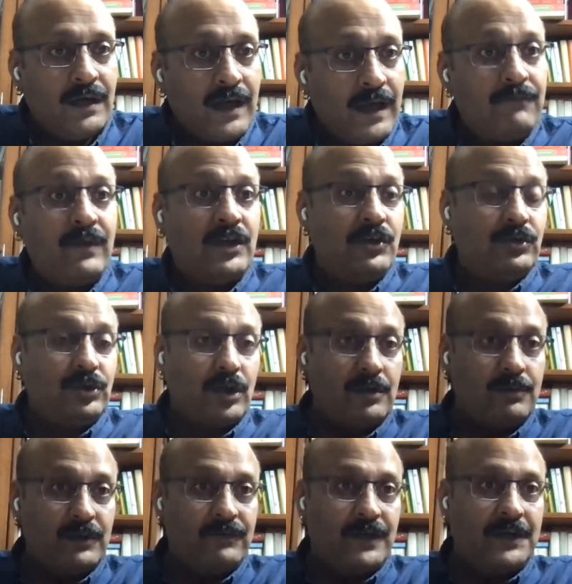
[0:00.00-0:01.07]
And when you
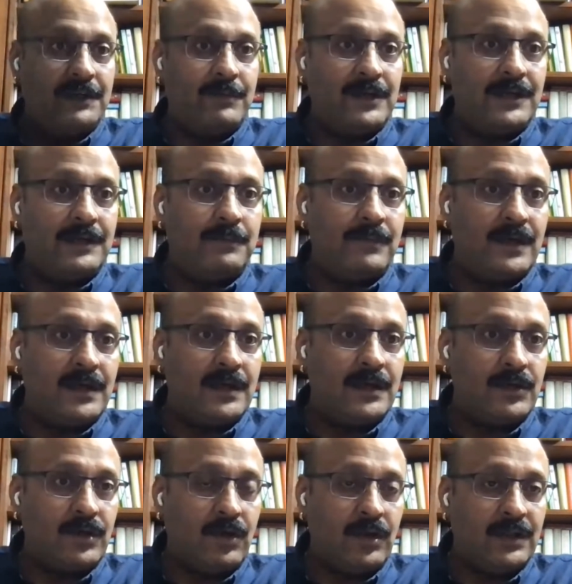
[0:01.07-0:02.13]
talk about fundamentally
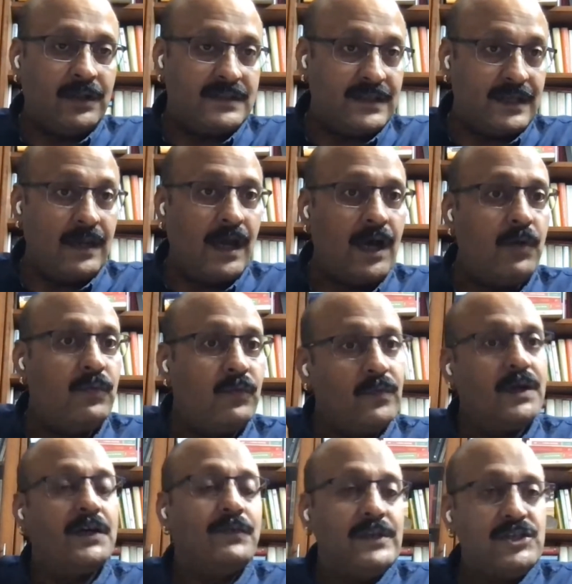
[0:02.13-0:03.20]
all this and how
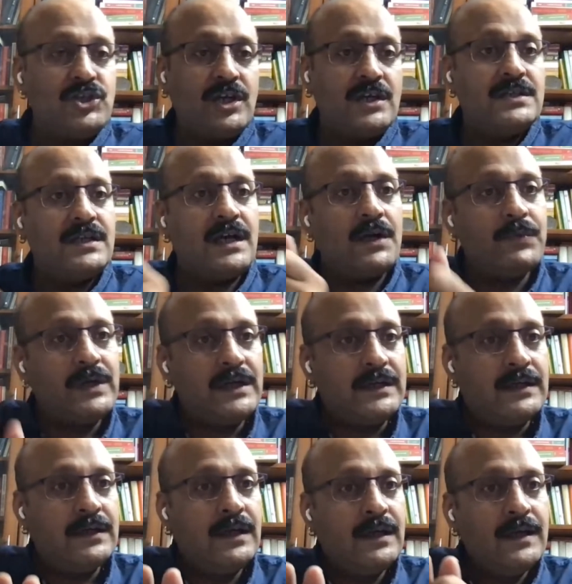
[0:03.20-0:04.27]
work will change and how will
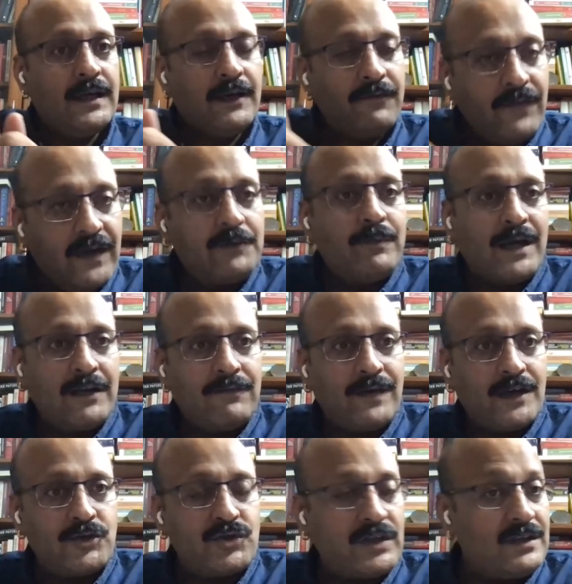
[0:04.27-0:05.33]
it affect
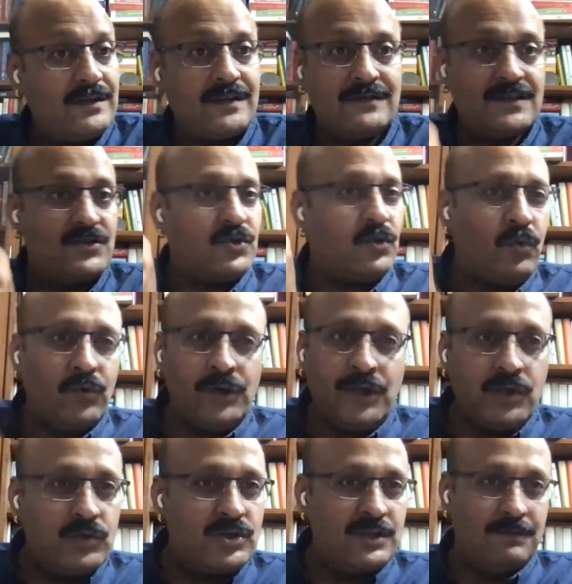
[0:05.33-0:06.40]
manufacturing, there is this whole
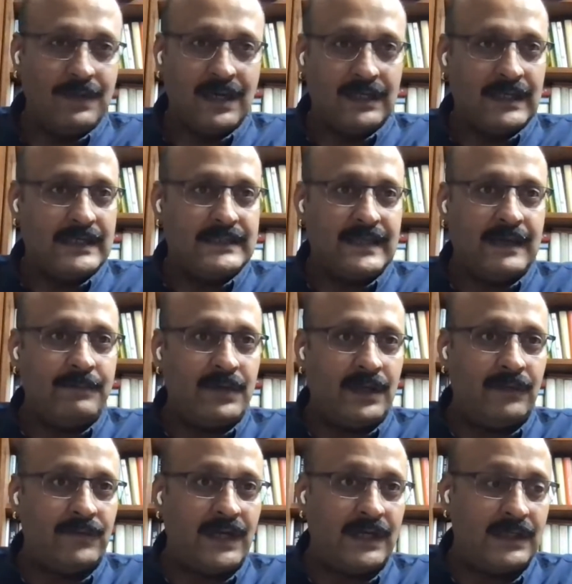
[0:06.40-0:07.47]
huge debate that is
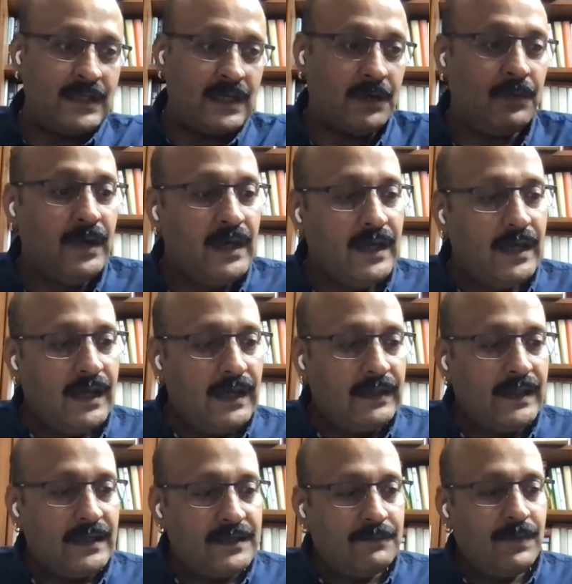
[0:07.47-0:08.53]
happening right now.
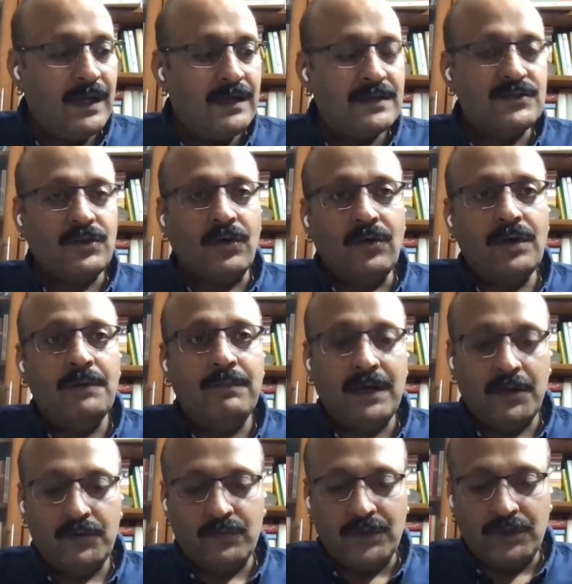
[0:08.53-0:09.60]
And that debate is all
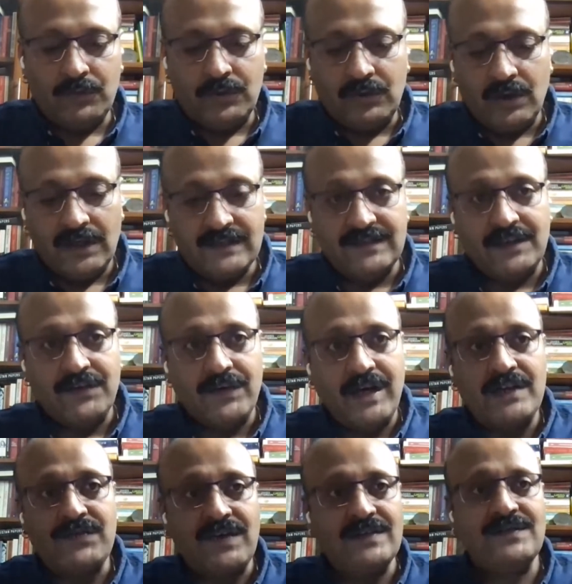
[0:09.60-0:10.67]
about what you would call as the
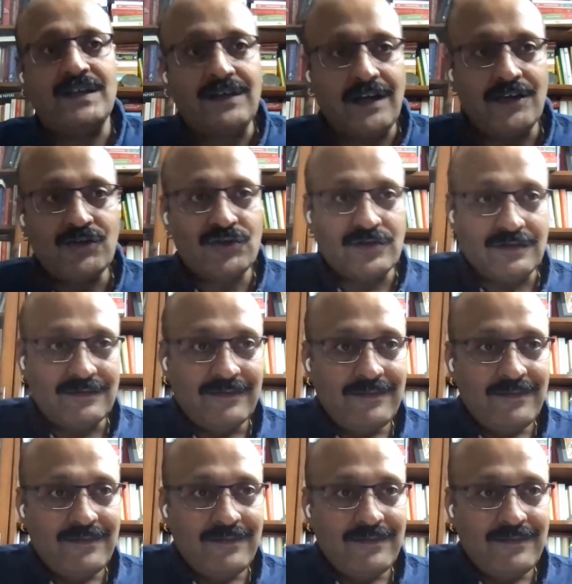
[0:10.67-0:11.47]
great resignation.